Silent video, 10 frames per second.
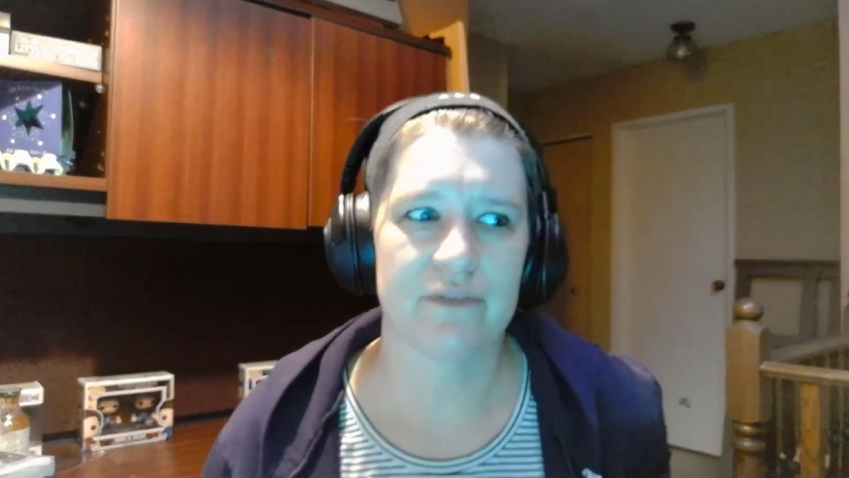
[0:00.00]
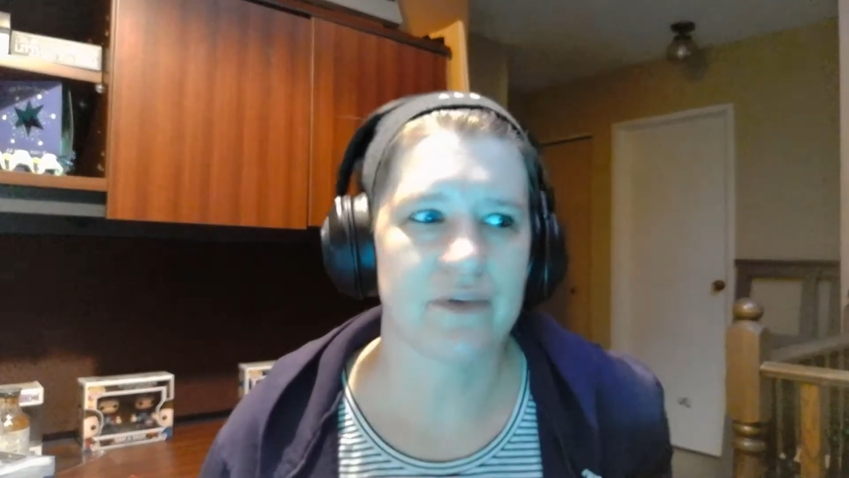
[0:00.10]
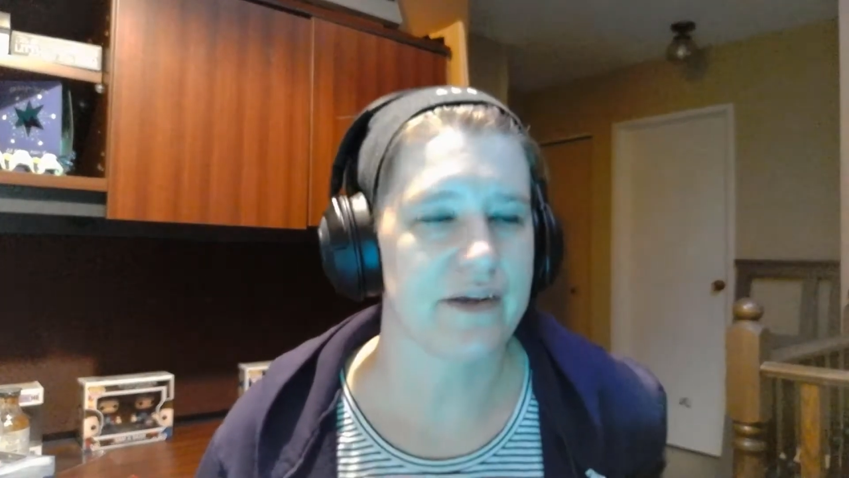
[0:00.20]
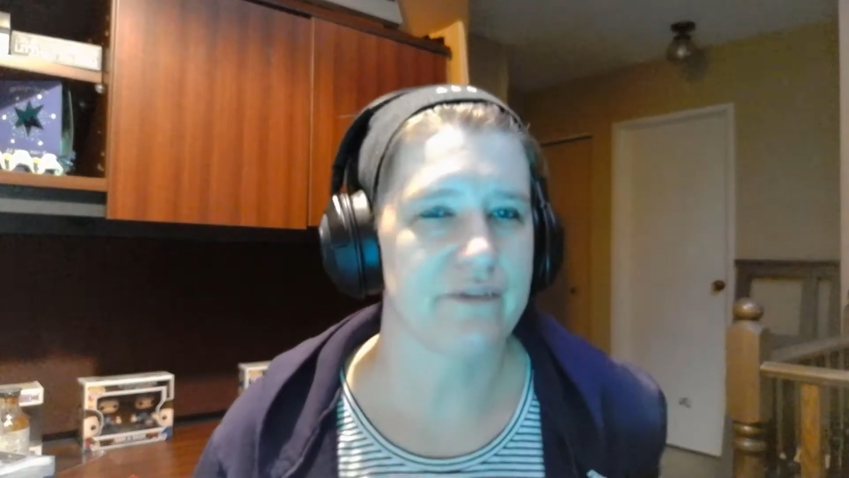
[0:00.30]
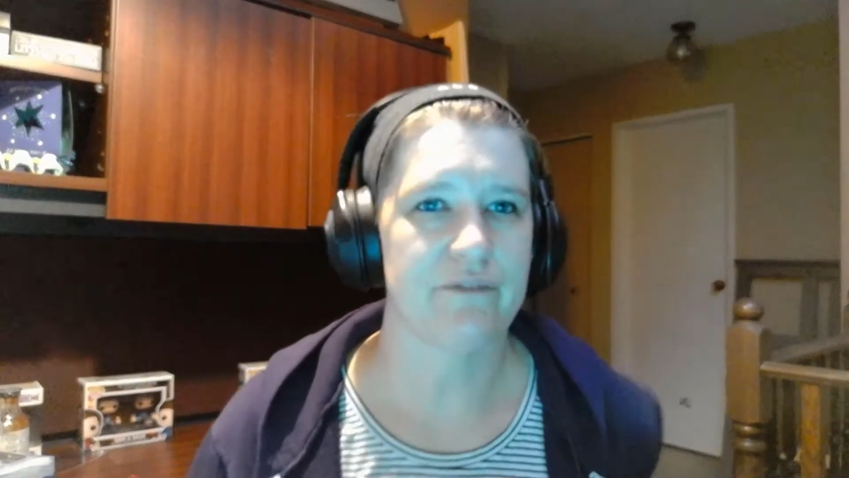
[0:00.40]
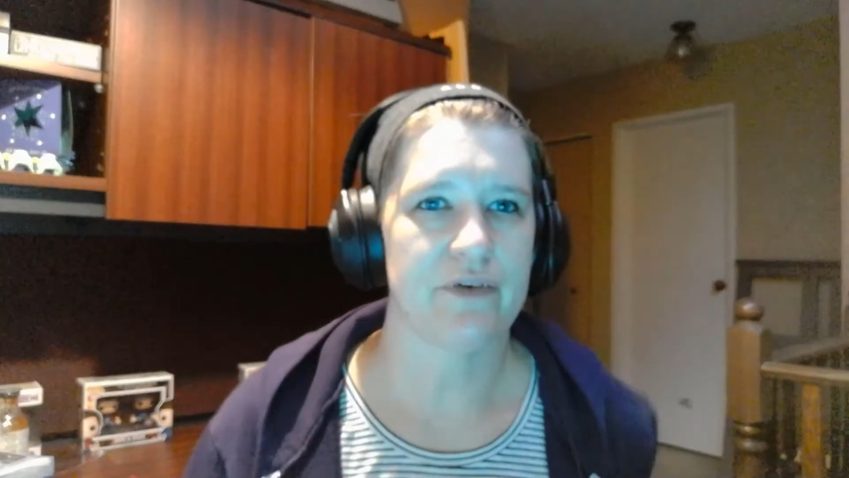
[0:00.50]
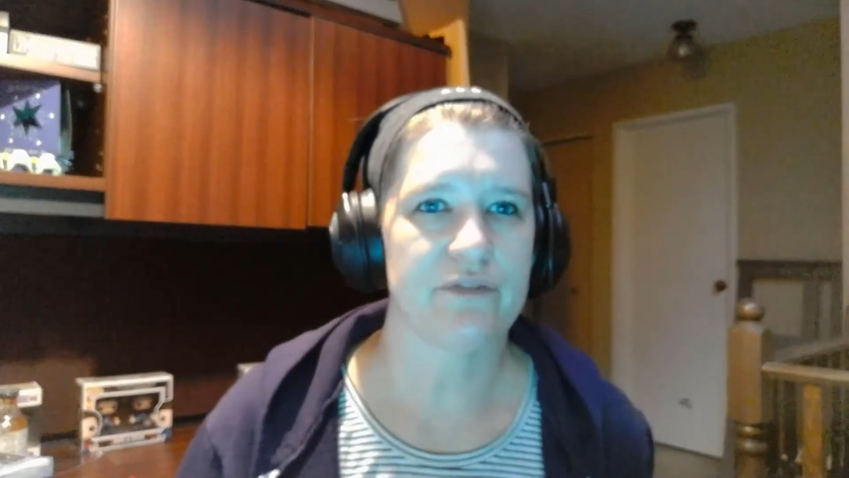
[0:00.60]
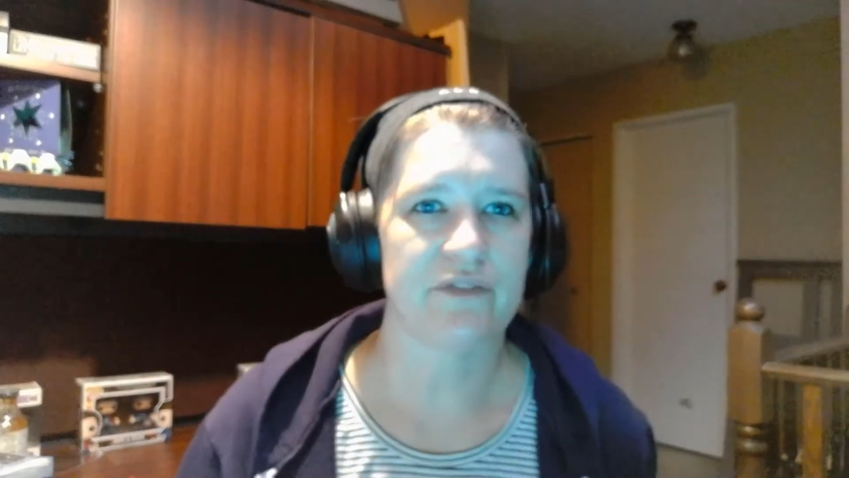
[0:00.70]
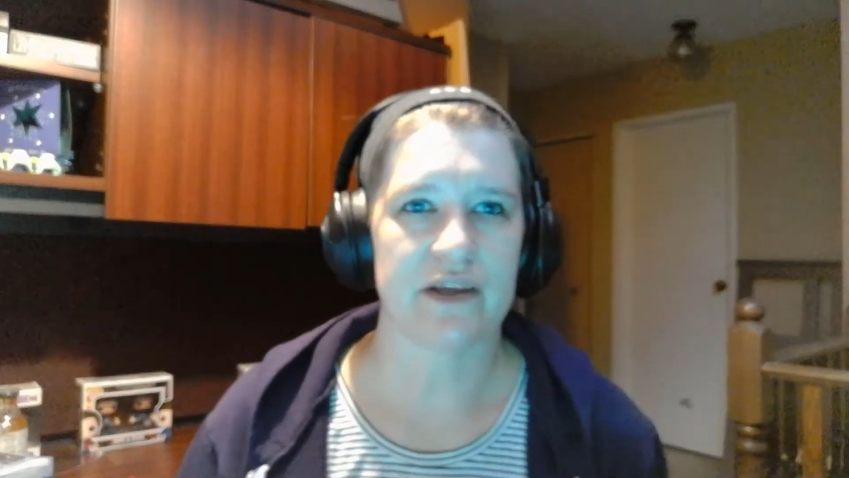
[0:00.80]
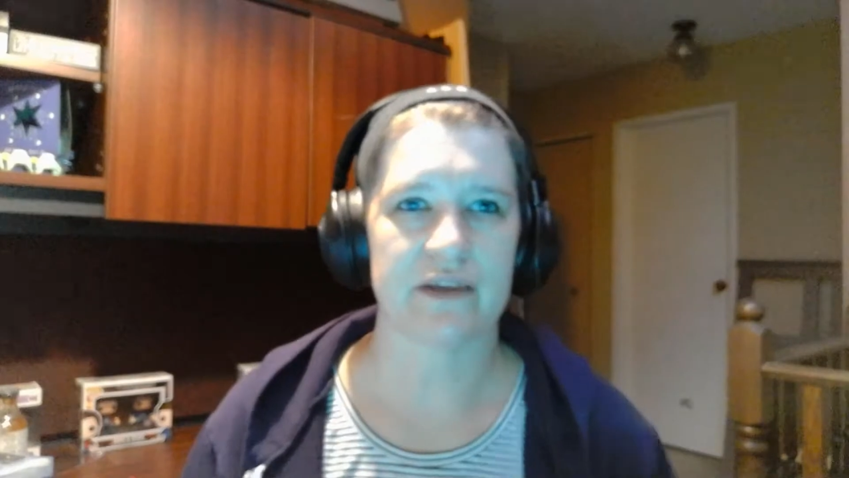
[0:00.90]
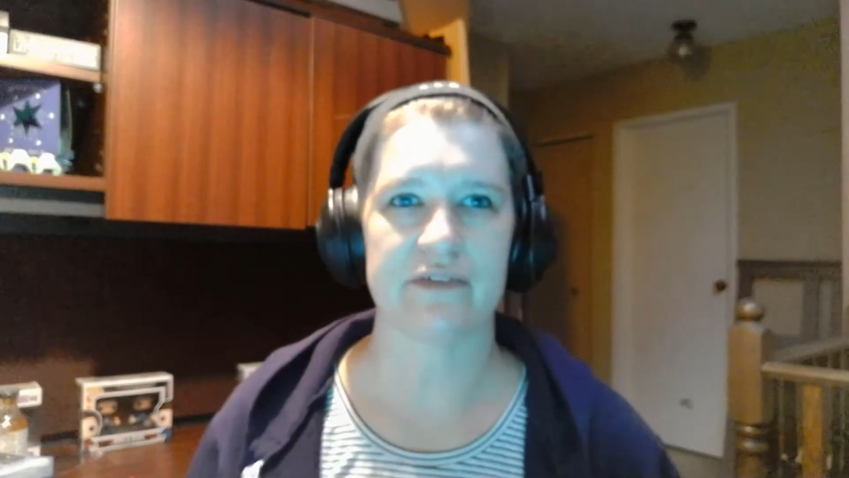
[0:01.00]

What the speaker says: like 15,